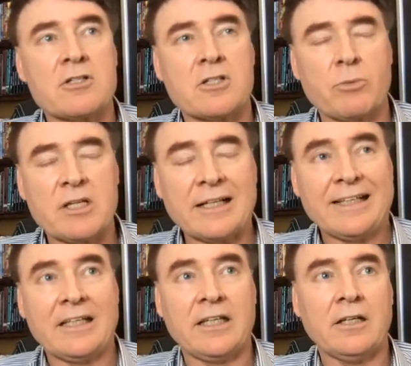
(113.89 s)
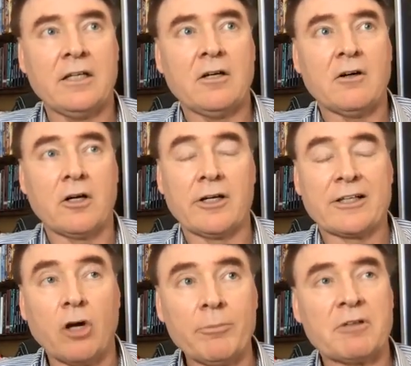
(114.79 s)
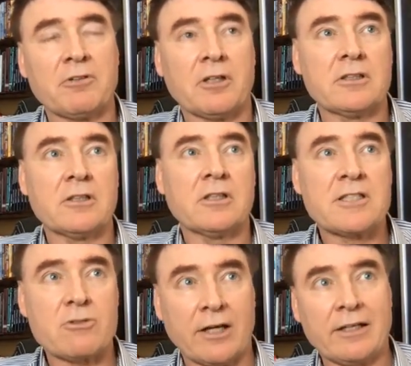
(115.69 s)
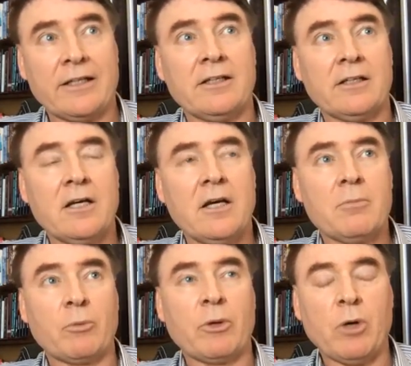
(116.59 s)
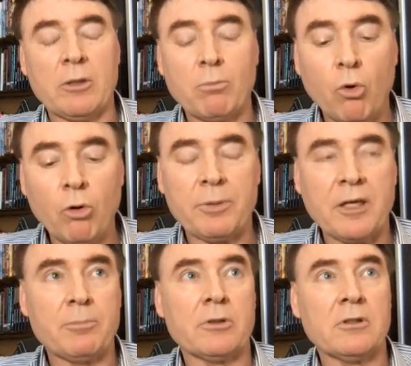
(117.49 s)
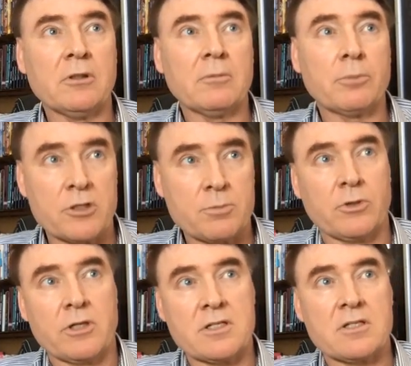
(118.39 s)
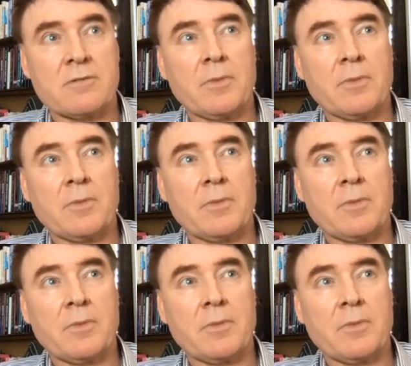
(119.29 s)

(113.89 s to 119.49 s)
So we're clearly, on an economic front, struggling, but we want more people prosperous.